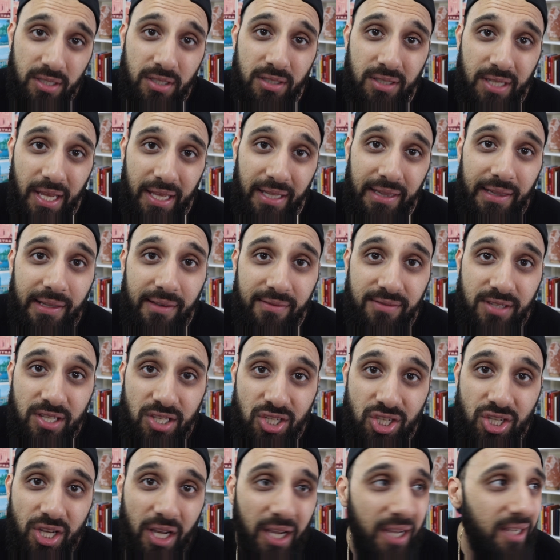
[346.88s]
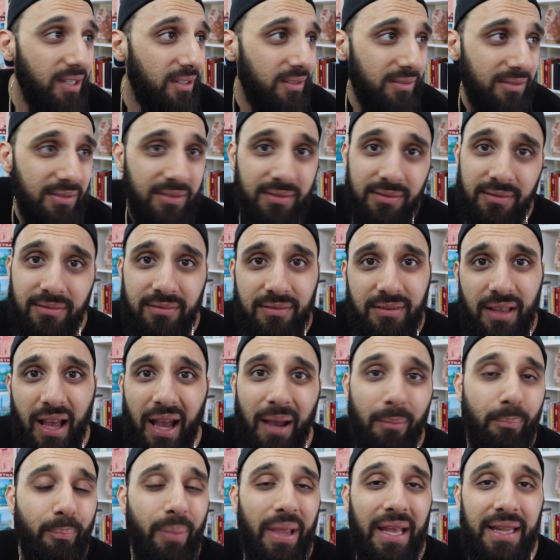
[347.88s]
the kid lives in China.
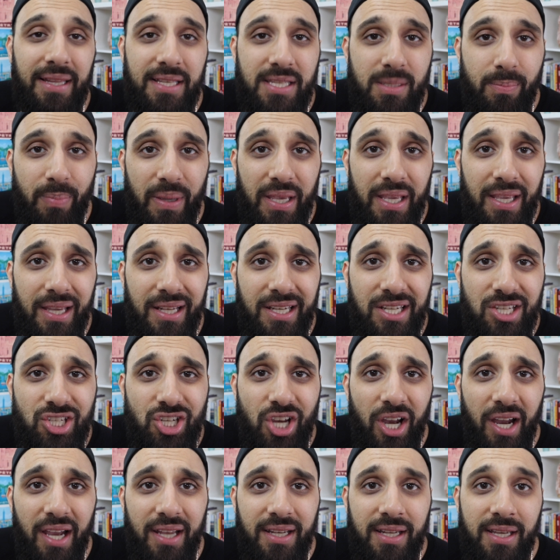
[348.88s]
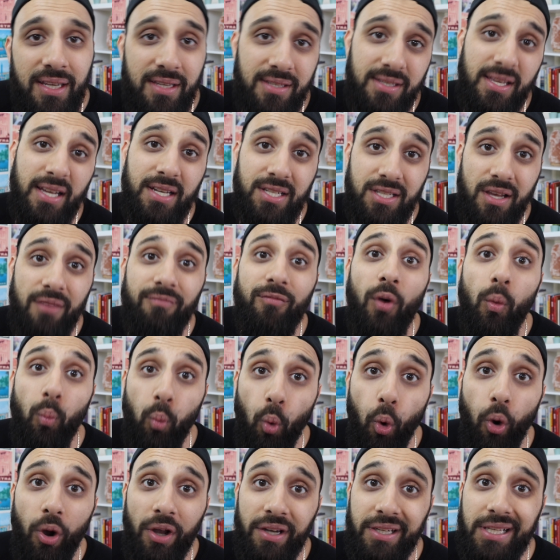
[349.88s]
I barely speak any Chinese except for
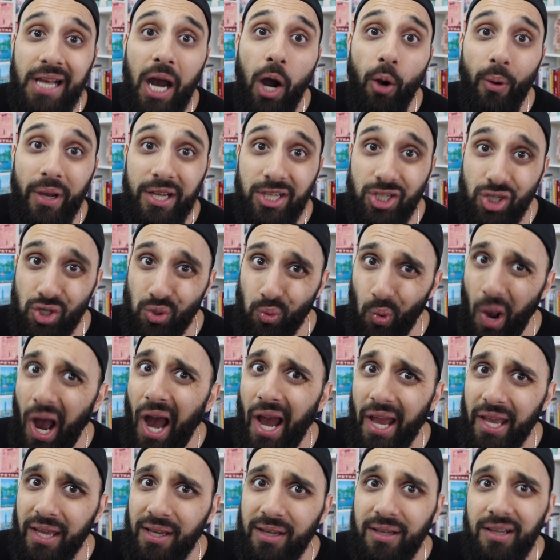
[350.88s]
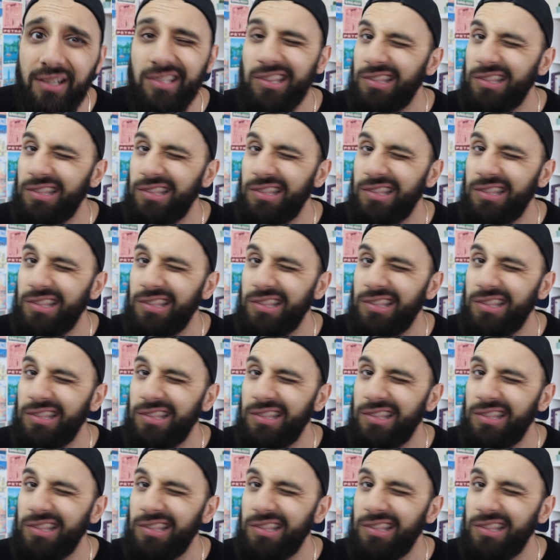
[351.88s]
Wu Hen Gao Hen Shui